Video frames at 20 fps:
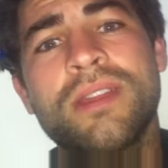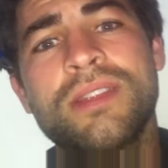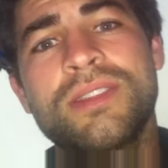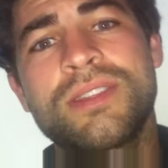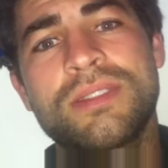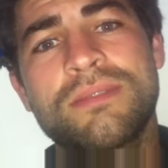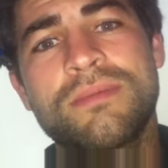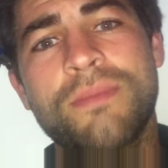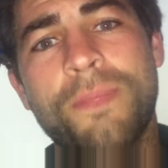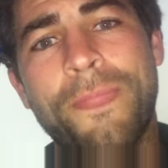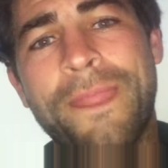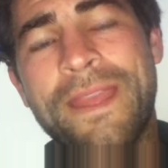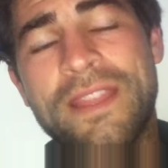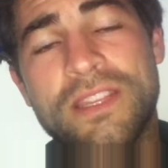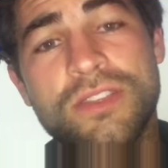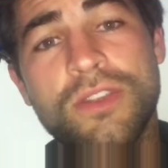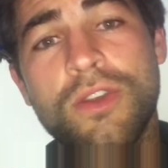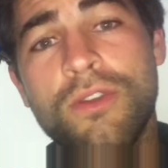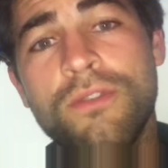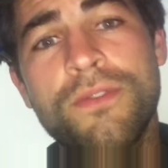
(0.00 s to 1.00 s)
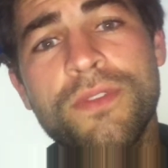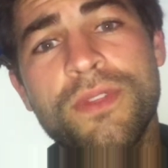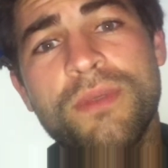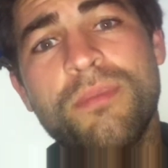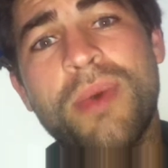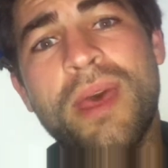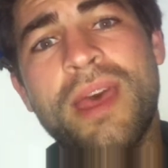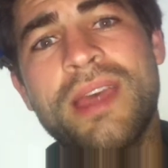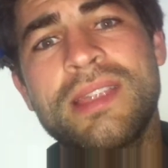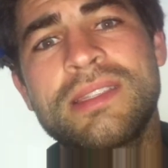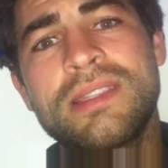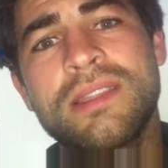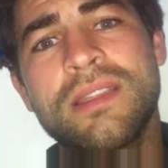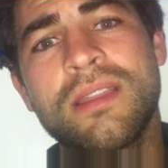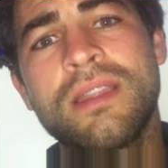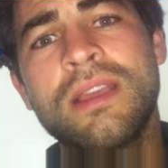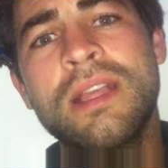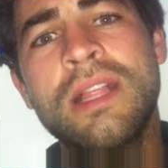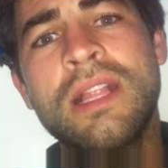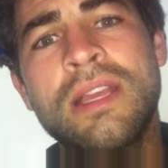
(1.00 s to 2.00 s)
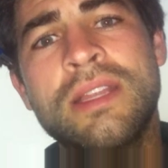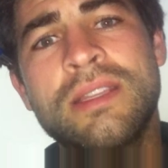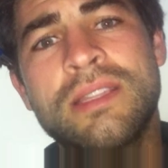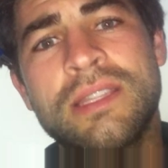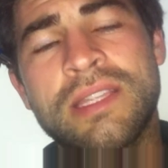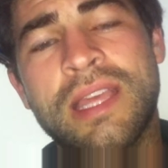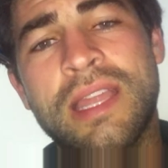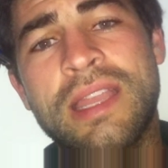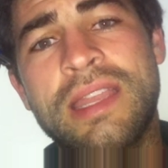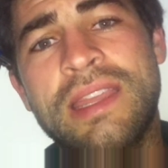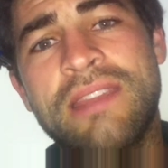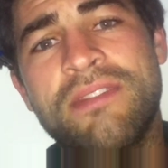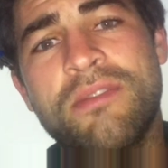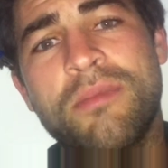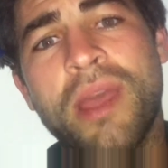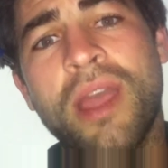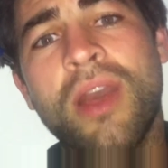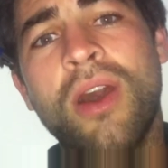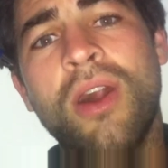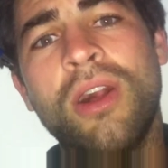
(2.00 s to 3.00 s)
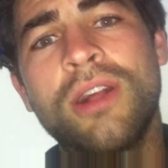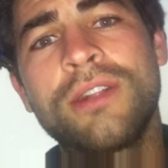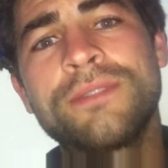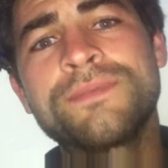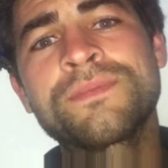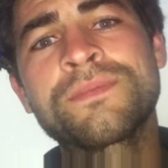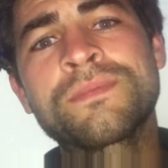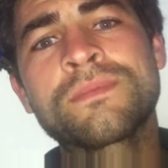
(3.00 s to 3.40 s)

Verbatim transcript: I just I just hoped for the best and decided to give it my all.